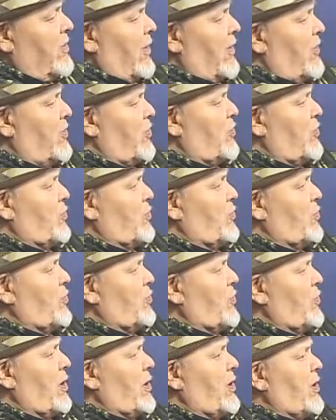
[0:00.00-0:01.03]
Then
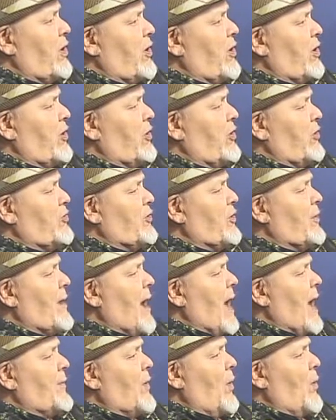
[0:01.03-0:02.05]
you hear your
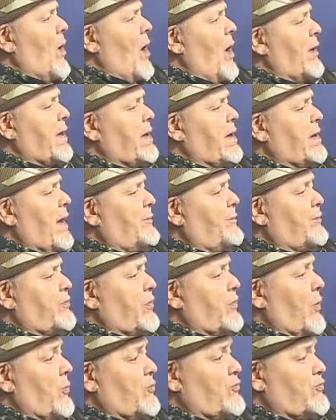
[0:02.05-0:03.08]
mama walking up
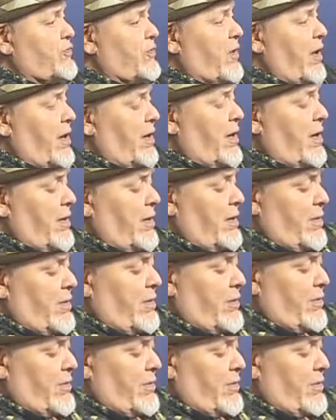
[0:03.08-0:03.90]
those stairs.